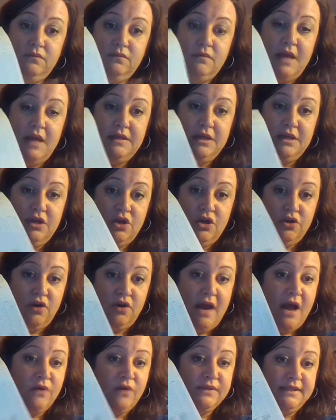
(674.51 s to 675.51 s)

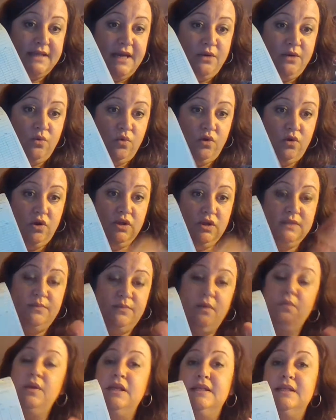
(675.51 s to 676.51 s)
your outside orders,
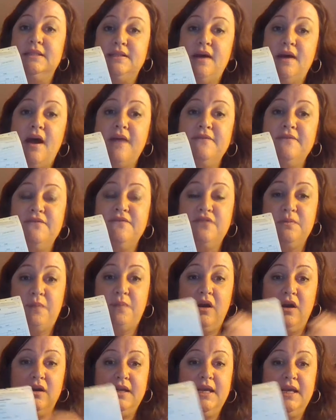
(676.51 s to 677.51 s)
but when it's time for
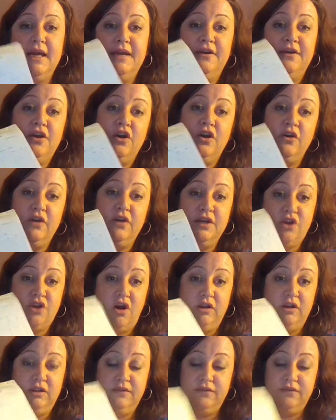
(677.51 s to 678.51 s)
party, I encourage
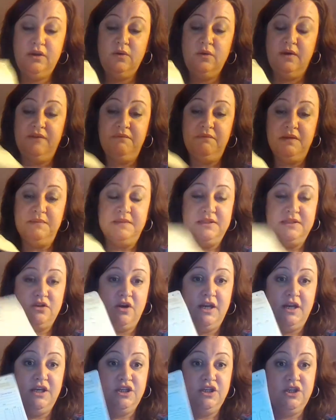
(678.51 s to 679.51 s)
all of you, I'm
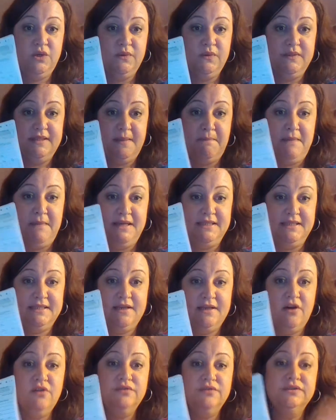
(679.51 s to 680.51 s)
starting to use them
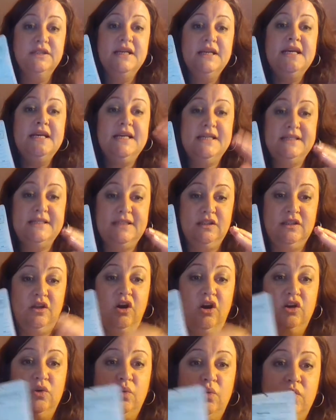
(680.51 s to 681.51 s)
myself, is the
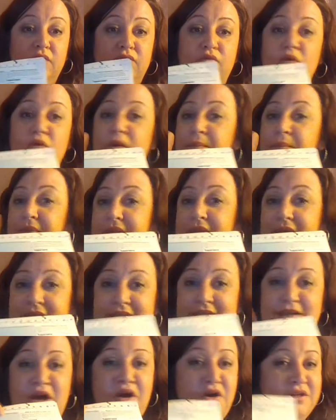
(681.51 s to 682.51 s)
long order form, but that's
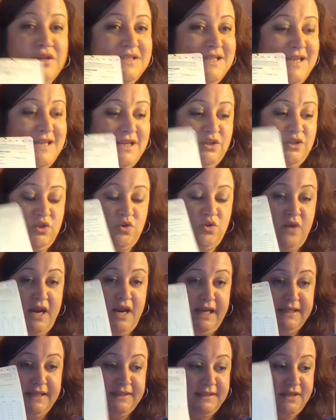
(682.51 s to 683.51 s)
not on today's
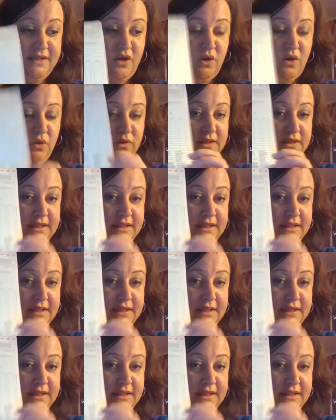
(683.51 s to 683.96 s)
training. So